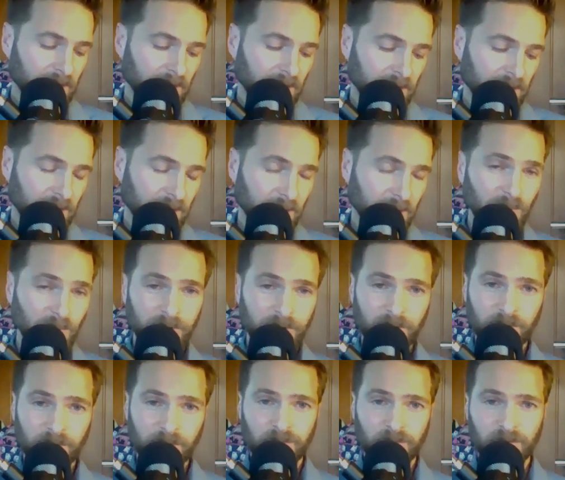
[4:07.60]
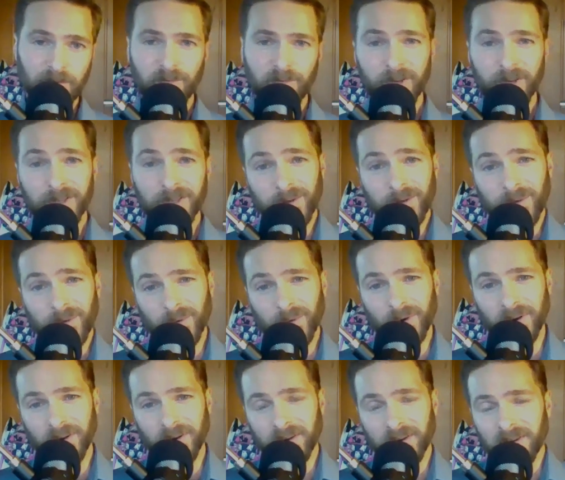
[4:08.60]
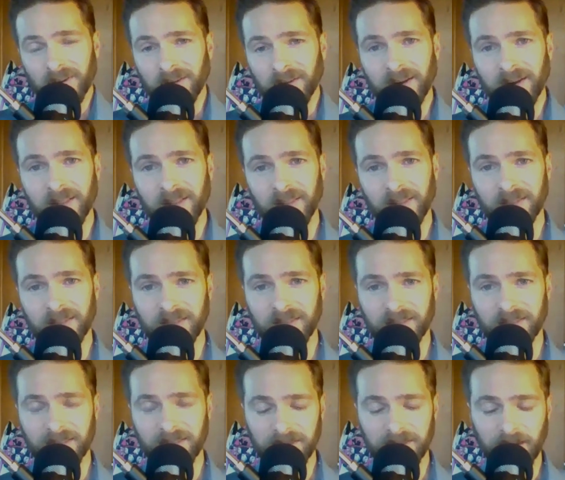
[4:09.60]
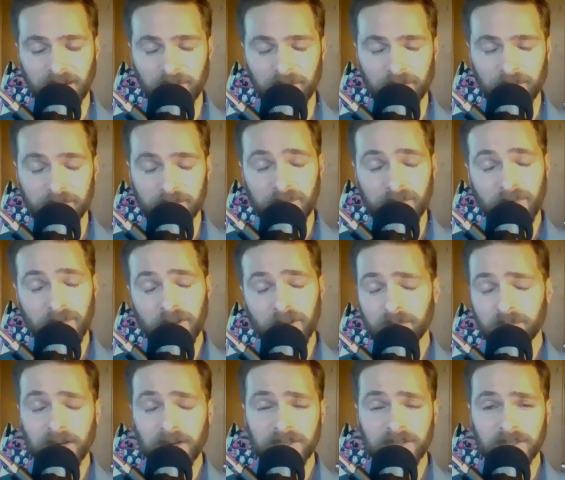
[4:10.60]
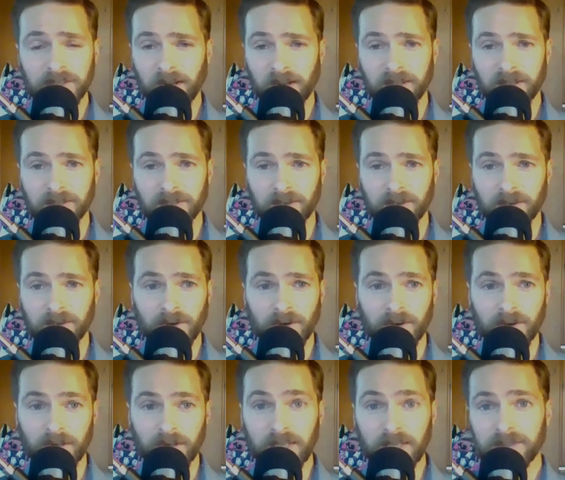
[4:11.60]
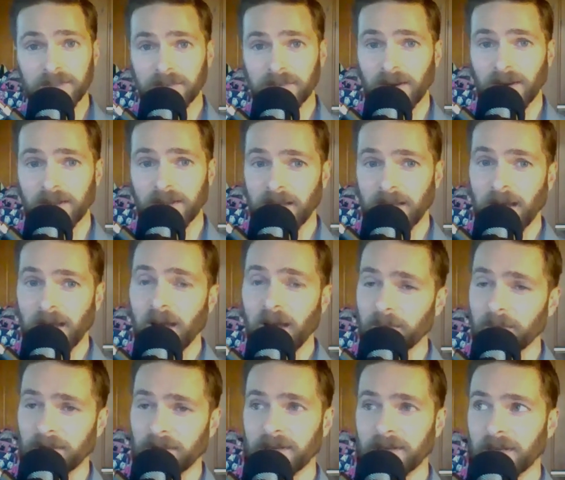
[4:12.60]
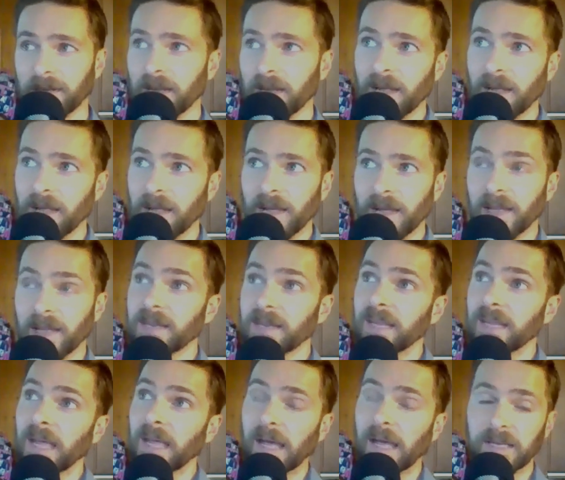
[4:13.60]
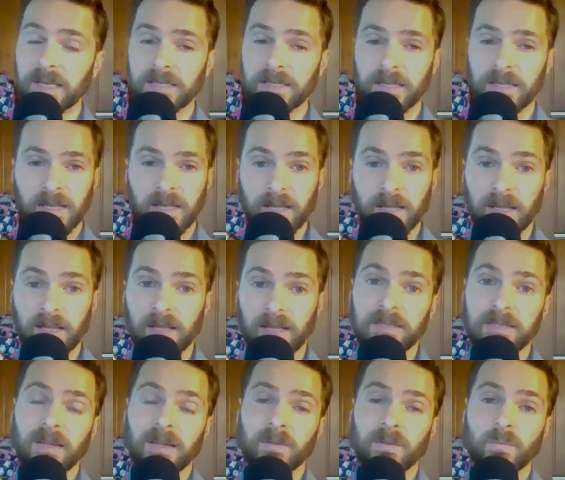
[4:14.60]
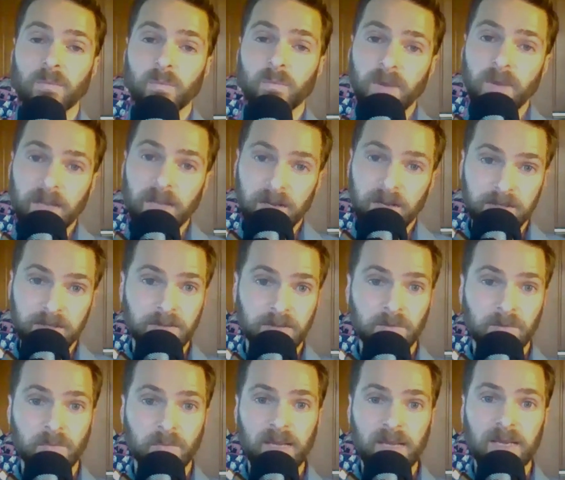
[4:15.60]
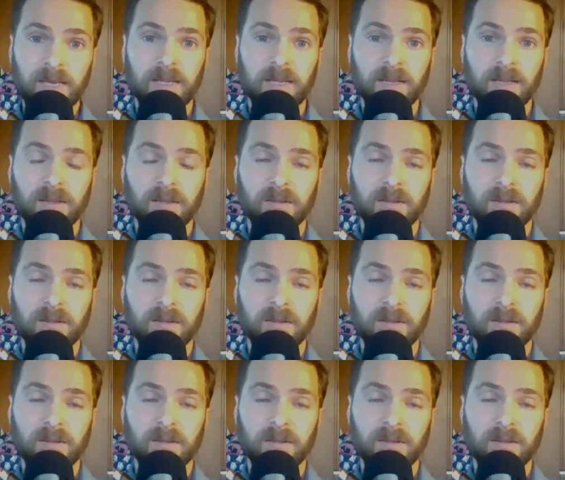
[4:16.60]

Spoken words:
So I wonder if we too are kind of like these disciples. The resurrection has occurred. Easter has happened, and yet we are still waiting.